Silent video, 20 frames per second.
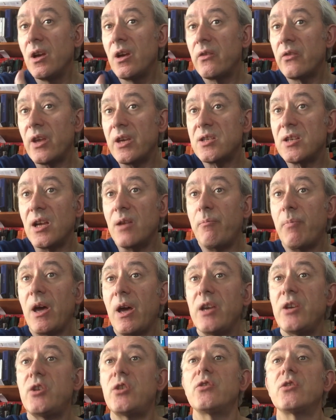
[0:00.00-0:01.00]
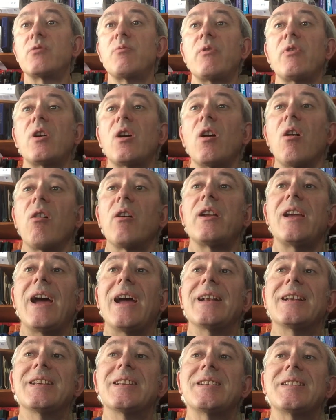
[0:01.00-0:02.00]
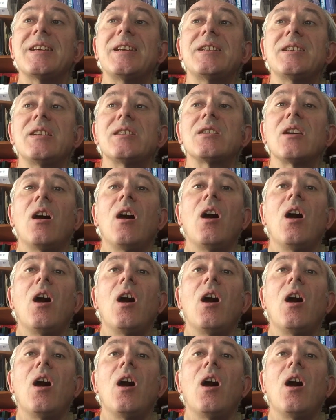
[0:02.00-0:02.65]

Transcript: they say, "Patients with cardiac diseases,